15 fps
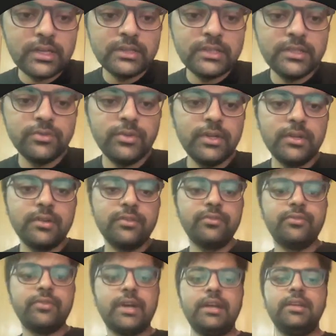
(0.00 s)
this will
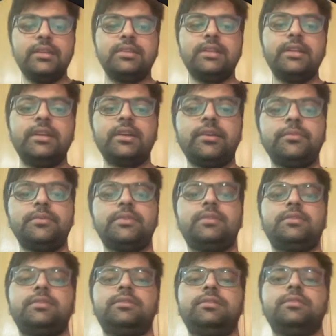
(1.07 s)
fight 3
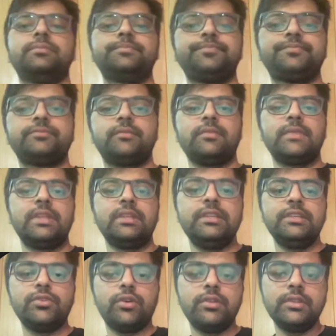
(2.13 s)
times.
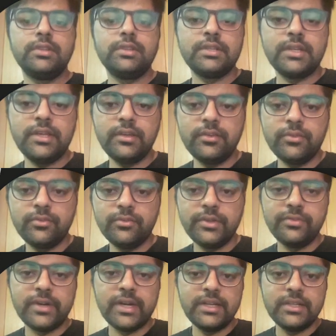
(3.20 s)
These all 3 will
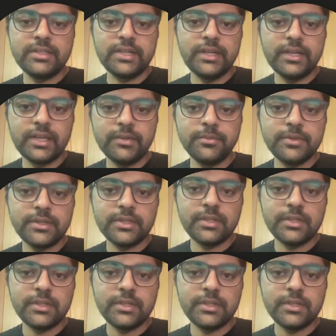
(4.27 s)
fight 3 times,